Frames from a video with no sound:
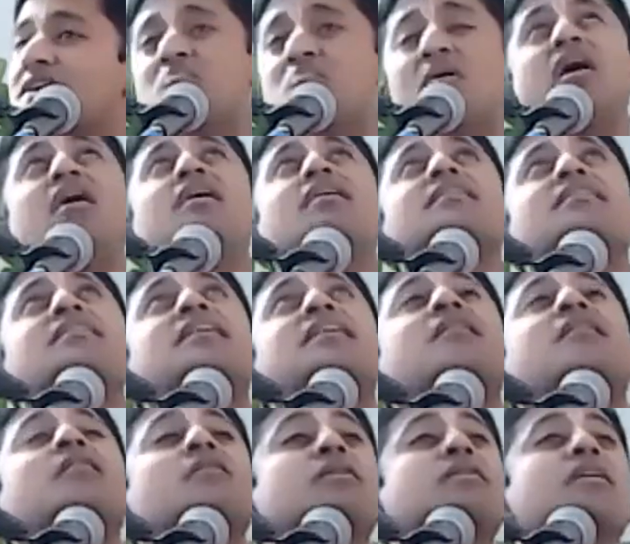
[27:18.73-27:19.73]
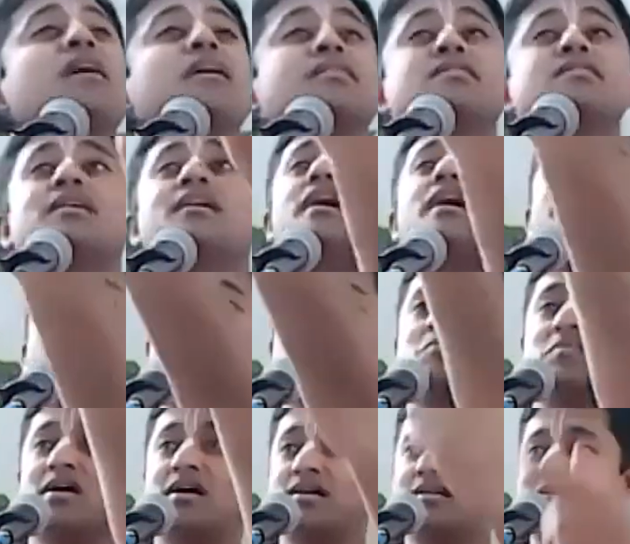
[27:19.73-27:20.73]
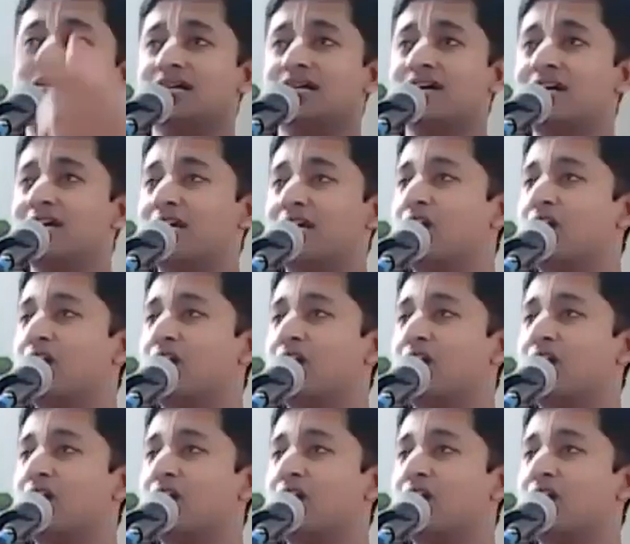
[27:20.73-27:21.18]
Bhagya hoi achek bar.